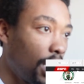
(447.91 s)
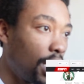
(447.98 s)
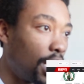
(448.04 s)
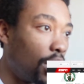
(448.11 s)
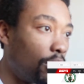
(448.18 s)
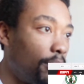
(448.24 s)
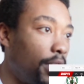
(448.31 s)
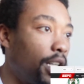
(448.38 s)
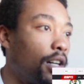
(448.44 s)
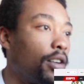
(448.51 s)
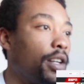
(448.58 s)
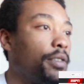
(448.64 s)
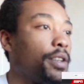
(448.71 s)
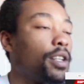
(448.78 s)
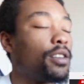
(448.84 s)
Help me. Oh,
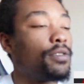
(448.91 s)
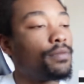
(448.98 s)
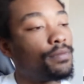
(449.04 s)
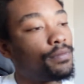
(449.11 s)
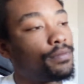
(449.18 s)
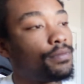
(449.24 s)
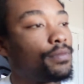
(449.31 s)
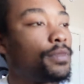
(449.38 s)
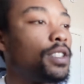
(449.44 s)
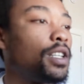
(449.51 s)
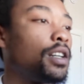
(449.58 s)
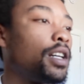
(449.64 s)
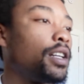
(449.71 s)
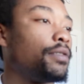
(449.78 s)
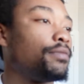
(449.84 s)
here we go. All
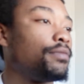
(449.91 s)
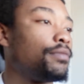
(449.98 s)
right.